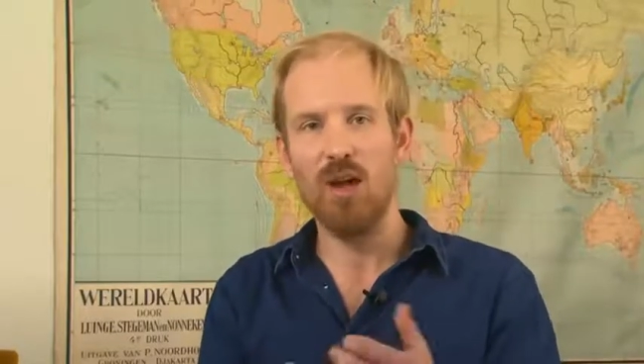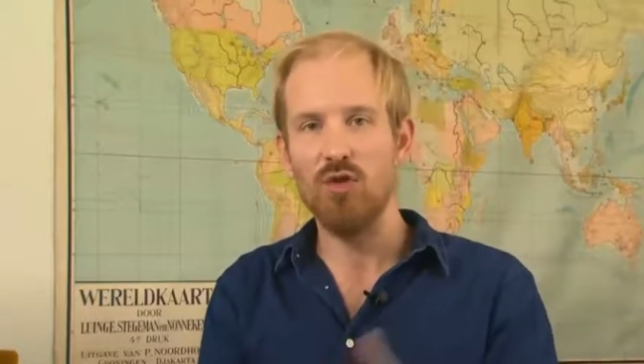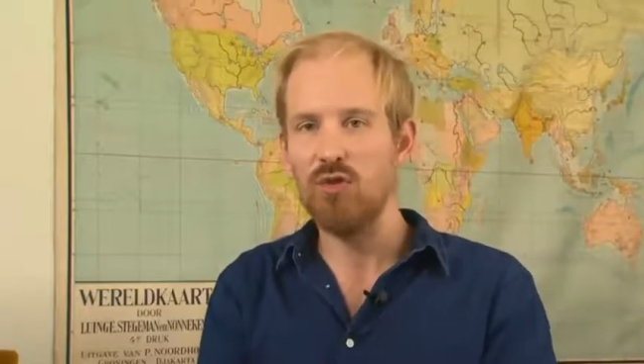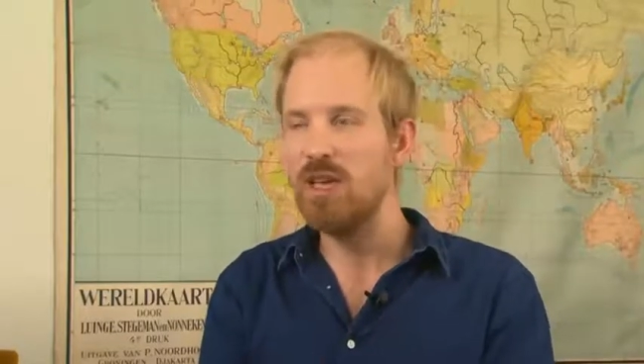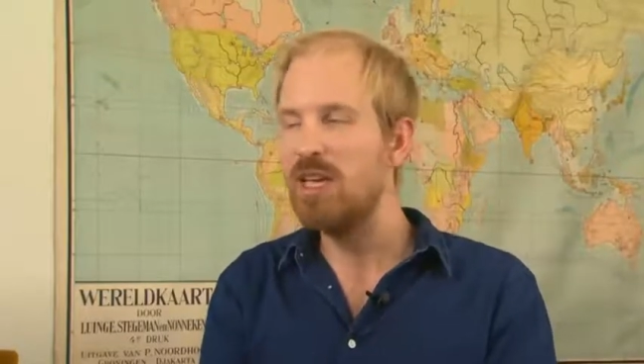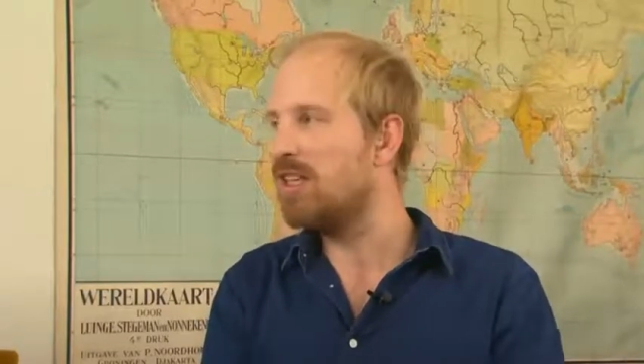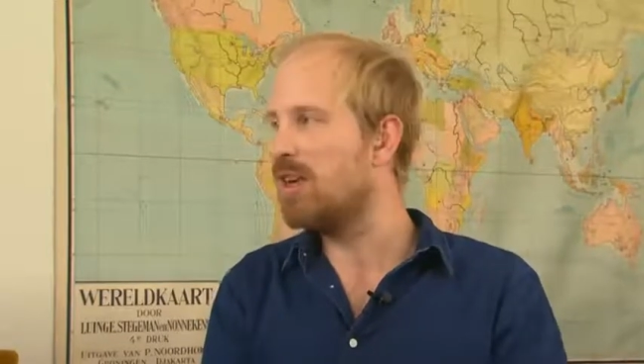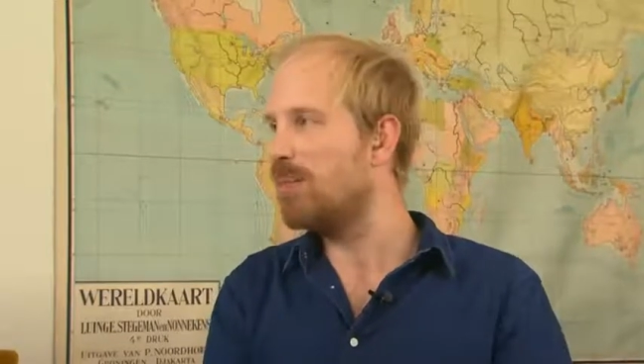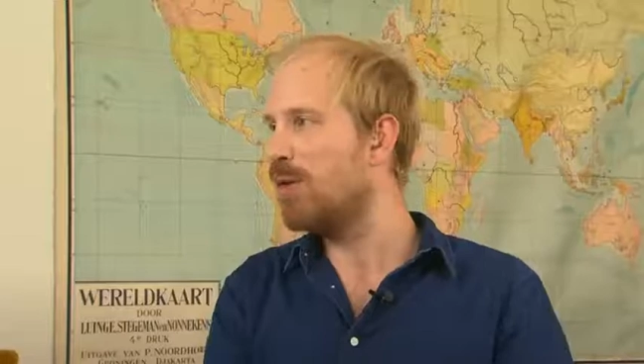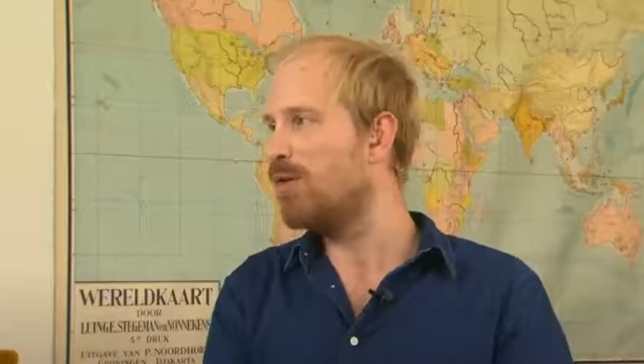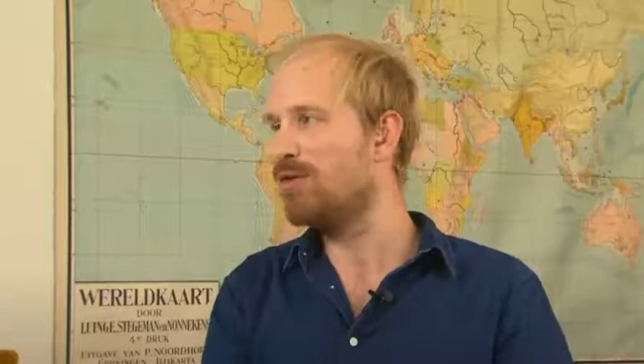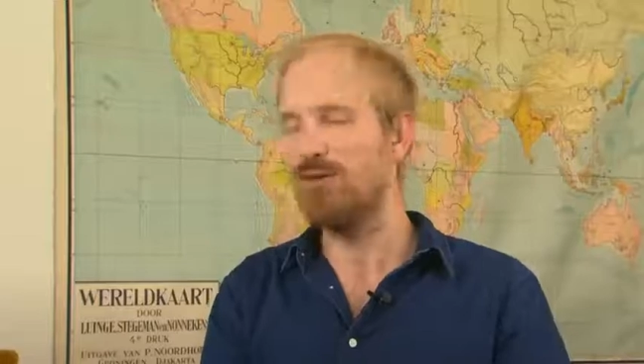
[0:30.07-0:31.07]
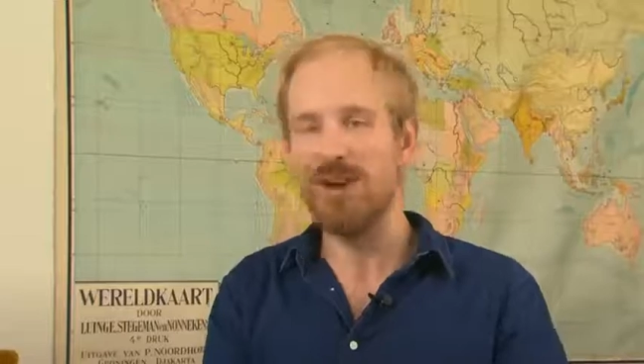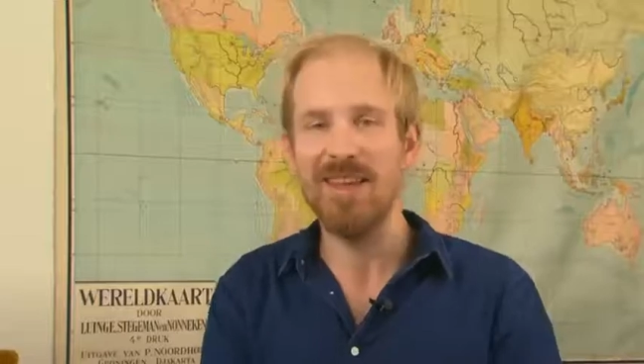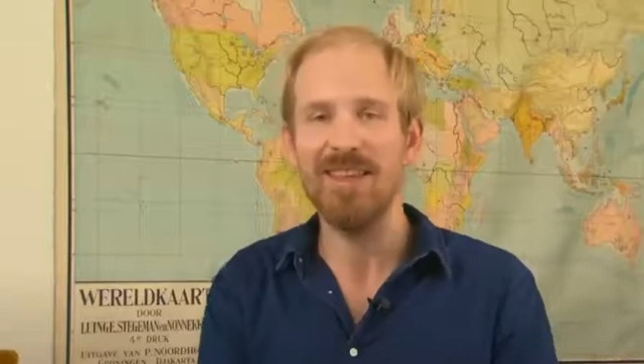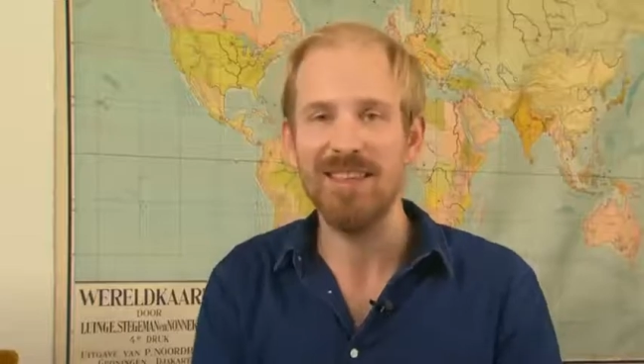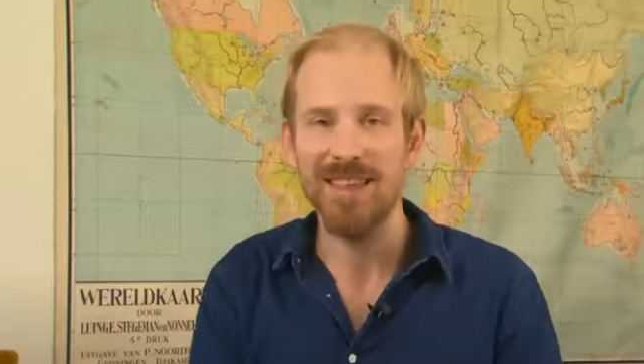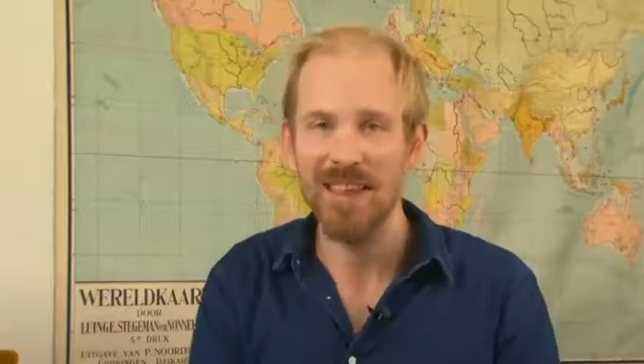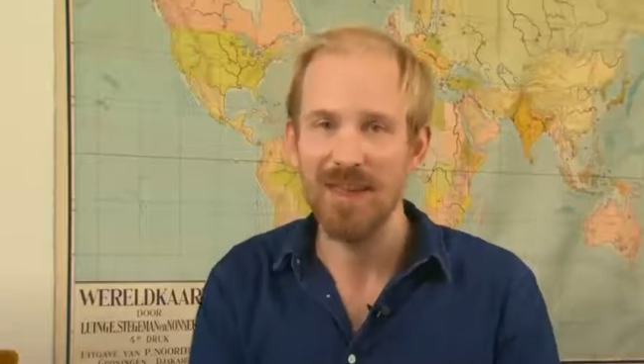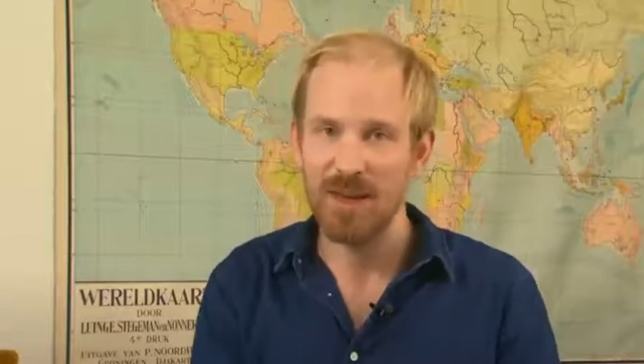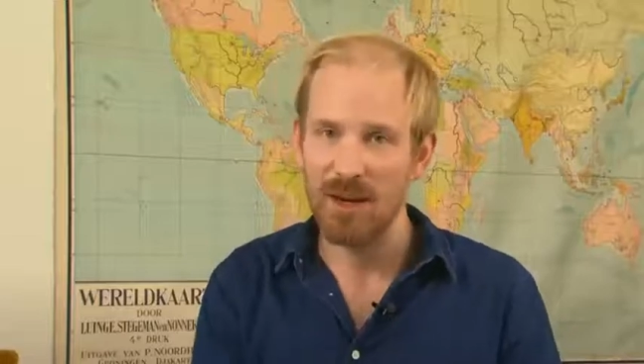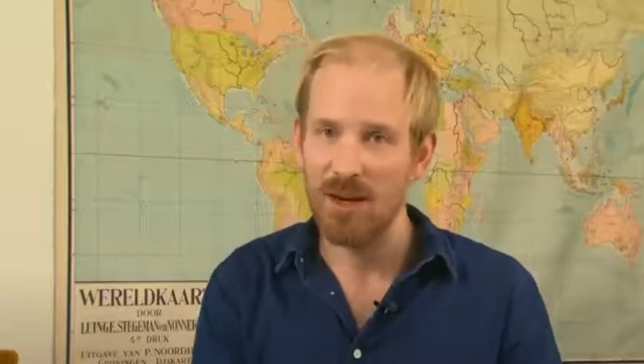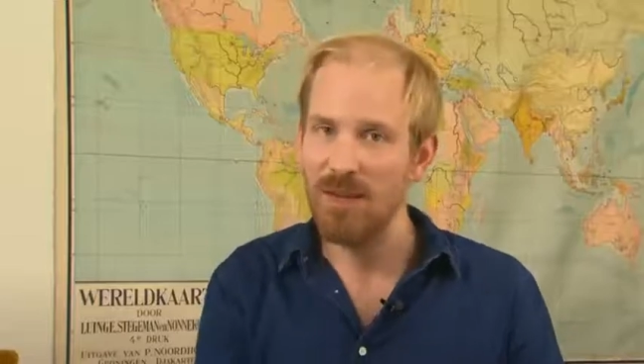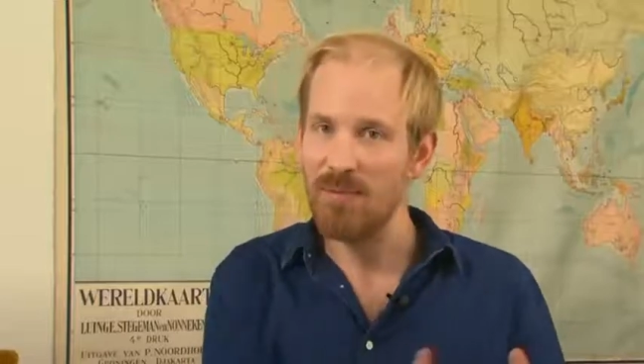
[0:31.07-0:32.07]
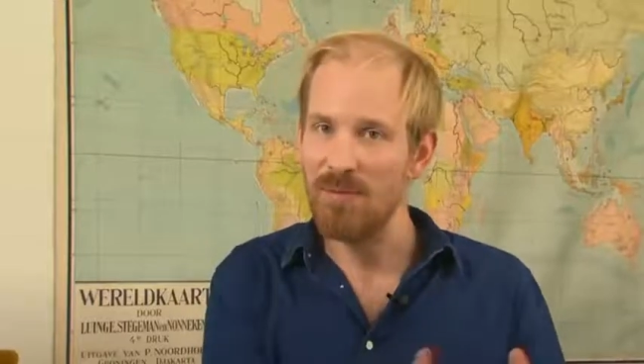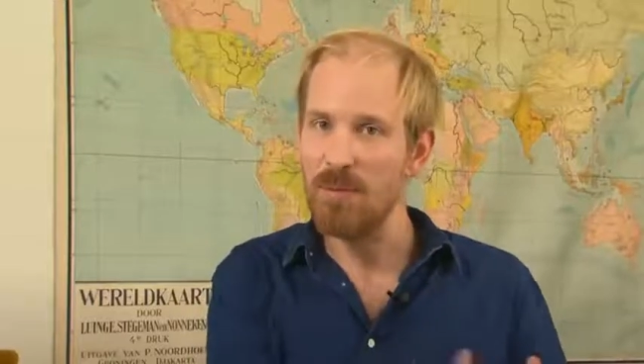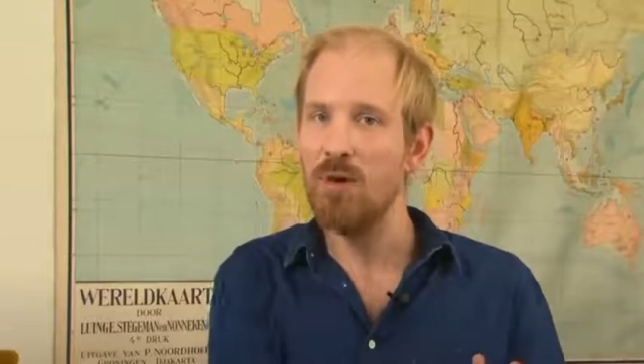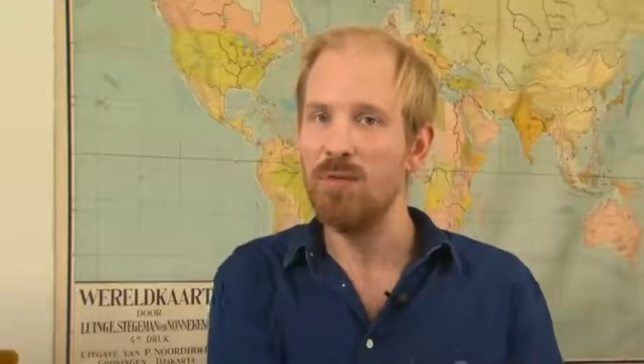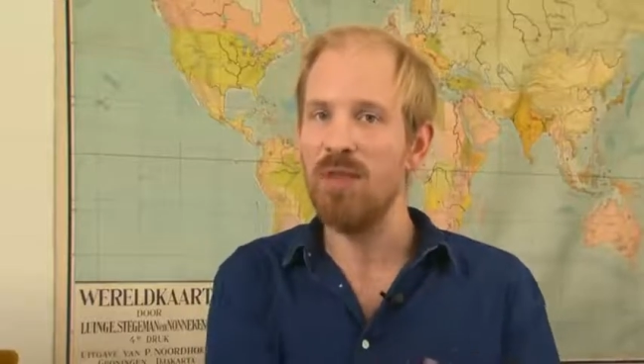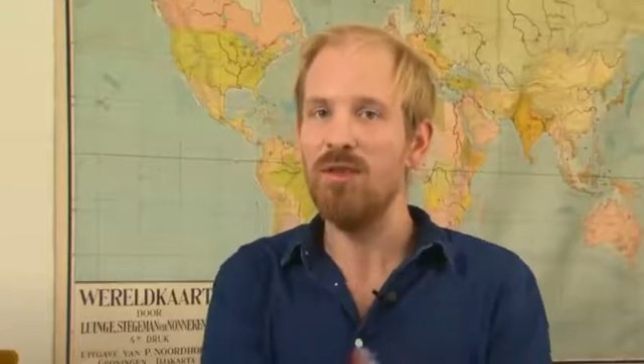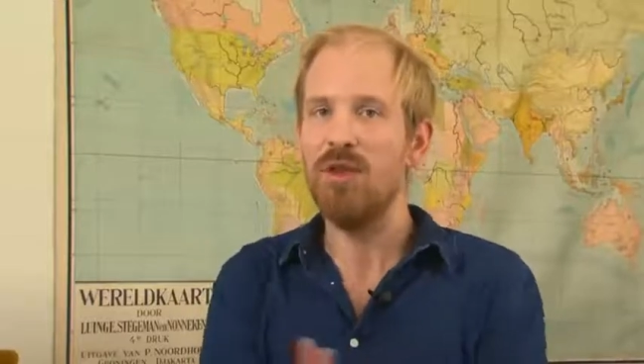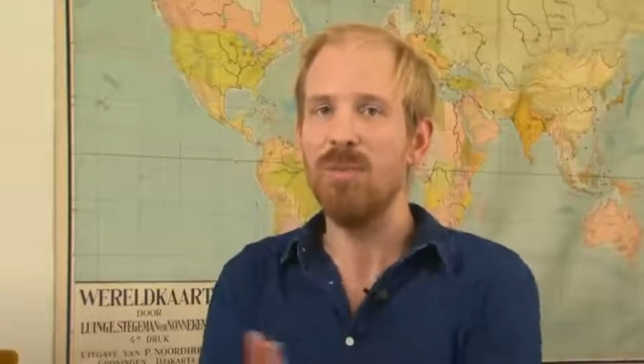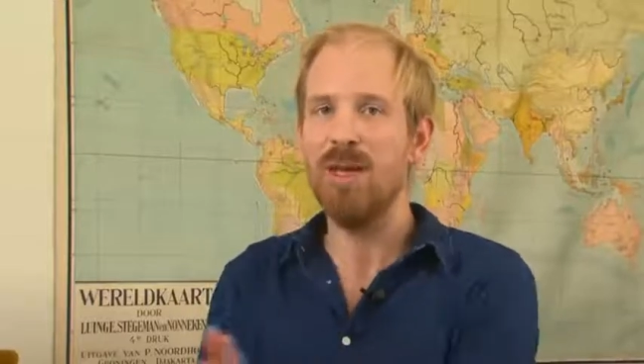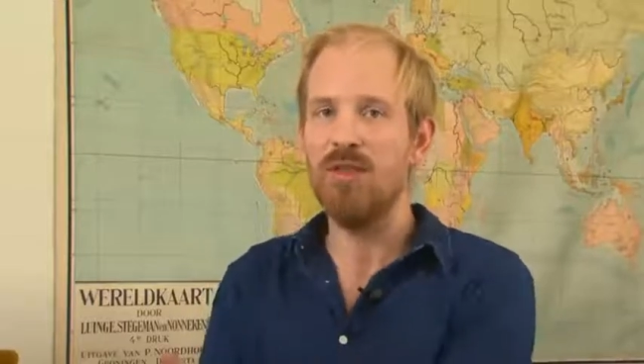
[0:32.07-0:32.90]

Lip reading: unreasonable, crazy, you know, they've moved into the